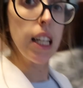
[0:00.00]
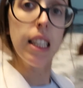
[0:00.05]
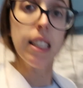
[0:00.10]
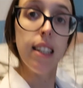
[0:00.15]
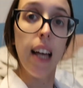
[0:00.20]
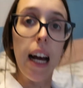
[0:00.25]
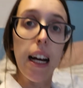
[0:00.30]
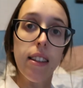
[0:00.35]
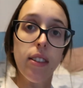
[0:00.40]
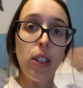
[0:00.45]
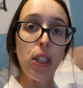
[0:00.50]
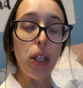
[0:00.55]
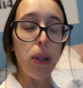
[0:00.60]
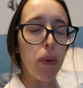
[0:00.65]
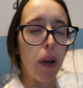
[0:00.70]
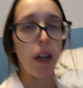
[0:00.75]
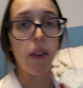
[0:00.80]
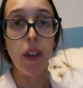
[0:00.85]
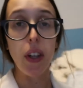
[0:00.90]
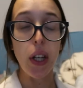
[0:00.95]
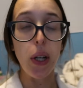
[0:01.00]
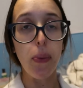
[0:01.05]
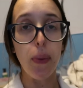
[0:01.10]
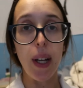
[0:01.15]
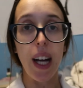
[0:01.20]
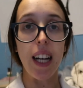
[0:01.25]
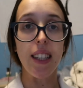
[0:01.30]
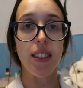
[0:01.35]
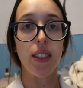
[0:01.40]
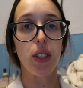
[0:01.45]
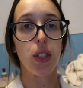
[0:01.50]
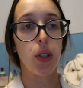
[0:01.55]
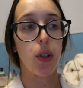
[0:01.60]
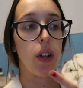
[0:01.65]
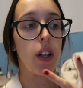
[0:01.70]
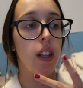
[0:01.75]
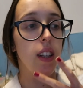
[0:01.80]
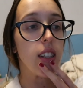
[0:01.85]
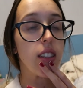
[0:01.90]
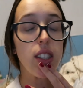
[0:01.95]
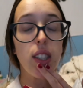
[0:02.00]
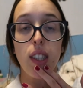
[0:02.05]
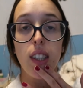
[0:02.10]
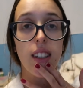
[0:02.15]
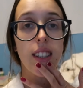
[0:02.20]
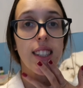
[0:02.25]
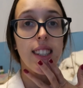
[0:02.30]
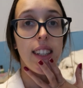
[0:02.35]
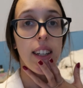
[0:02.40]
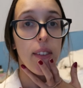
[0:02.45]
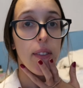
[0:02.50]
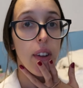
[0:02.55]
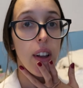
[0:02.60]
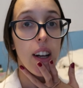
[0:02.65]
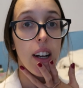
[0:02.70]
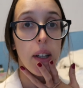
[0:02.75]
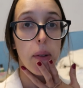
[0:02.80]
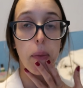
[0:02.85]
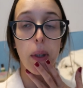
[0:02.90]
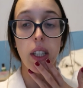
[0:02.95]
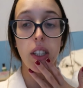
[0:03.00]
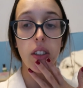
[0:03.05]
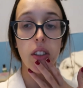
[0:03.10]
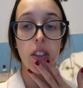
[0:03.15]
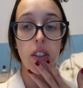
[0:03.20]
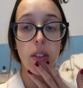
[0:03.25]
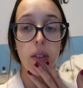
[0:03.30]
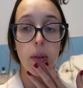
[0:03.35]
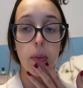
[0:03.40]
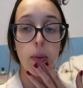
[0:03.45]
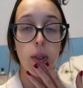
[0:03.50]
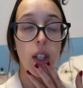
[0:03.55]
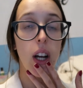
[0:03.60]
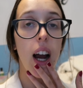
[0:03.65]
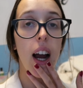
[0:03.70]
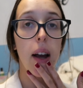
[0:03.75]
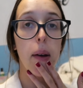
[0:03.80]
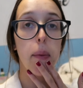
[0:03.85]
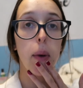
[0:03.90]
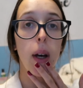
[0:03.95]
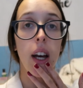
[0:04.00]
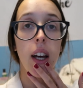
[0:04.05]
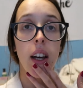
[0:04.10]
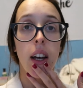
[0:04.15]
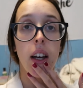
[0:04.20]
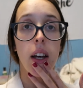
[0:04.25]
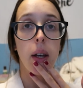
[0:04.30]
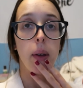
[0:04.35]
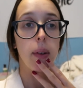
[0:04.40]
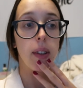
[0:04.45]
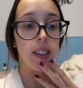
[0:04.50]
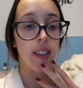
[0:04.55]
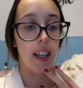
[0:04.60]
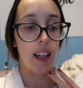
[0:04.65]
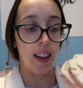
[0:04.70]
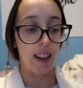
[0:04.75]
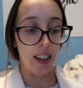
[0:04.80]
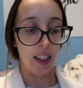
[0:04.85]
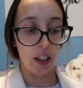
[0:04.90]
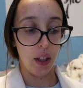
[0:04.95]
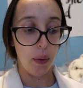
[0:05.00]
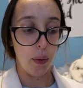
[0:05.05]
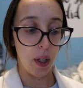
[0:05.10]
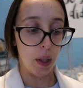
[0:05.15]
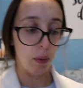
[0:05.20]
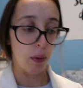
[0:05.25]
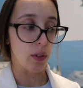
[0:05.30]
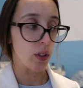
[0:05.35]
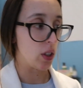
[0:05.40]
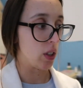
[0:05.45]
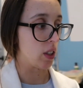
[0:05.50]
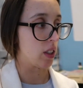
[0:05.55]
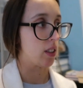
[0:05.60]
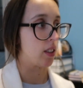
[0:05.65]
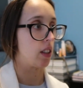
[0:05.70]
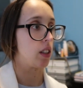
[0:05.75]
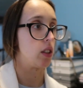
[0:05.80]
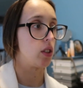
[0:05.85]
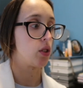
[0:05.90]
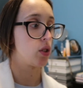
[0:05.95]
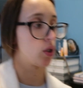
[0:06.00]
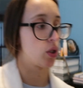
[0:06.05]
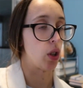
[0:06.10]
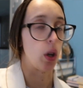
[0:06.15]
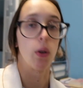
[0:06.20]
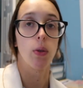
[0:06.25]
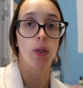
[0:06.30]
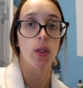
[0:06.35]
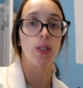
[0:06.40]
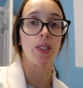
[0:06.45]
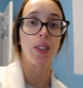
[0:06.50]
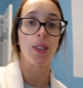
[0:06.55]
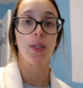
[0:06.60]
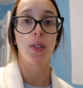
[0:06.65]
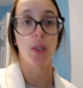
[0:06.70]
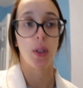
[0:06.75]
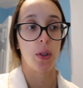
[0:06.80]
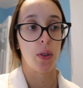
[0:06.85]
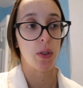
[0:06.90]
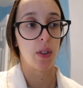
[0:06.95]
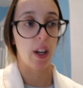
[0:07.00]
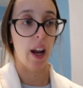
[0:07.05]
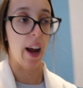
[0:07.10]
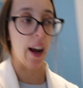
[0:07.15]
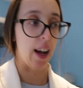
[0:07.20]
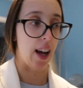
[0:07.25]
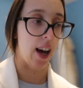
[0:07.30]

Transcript: a disaster, but I really hope you guys enjoyed this New York City vlog. Make sure to subscribe because I literally want to move to New York City so, so, so soon. I